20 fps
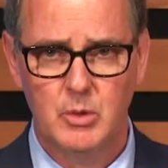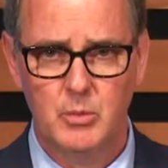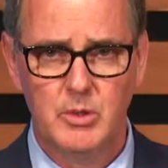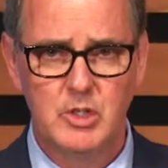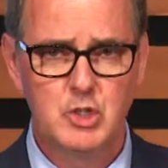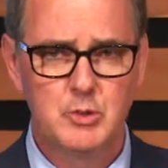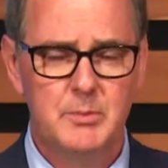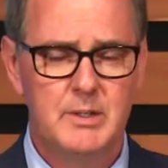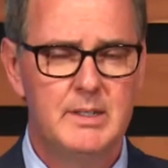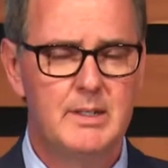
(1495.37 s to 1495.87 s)

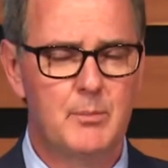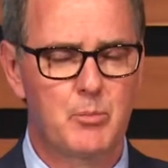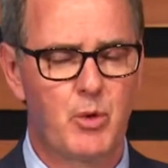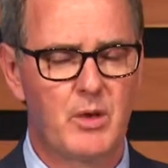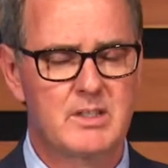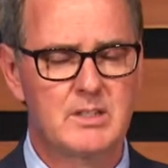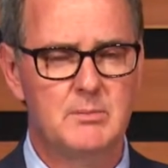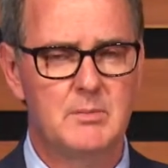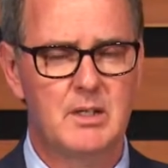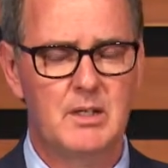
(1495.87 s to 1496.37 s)
which means
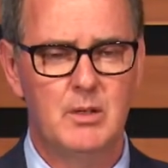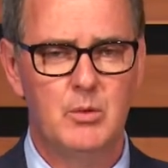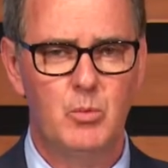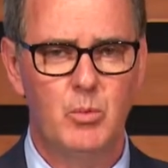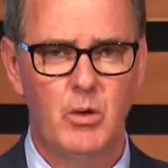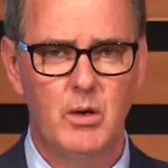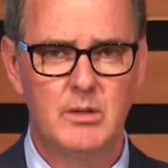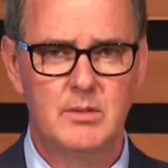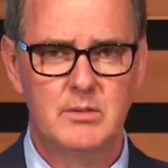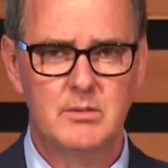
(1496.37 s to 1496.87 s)
approximately
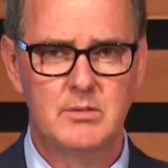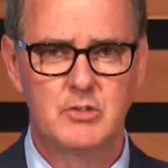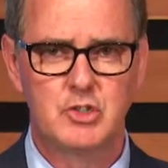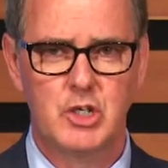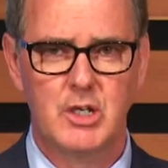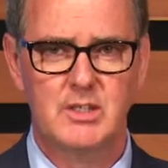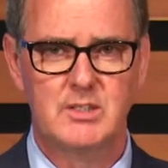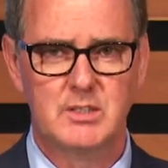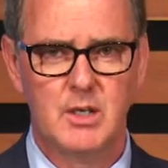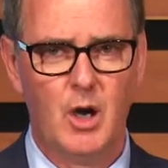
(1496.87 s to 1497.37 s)
1
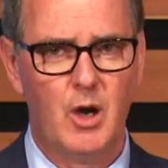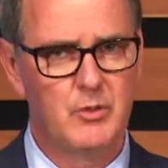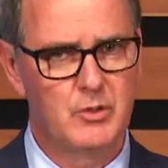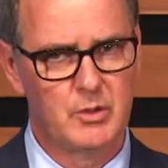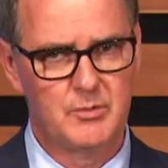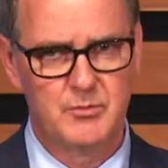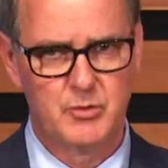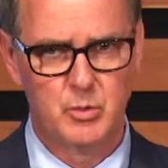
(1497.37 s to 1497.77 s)
chance out of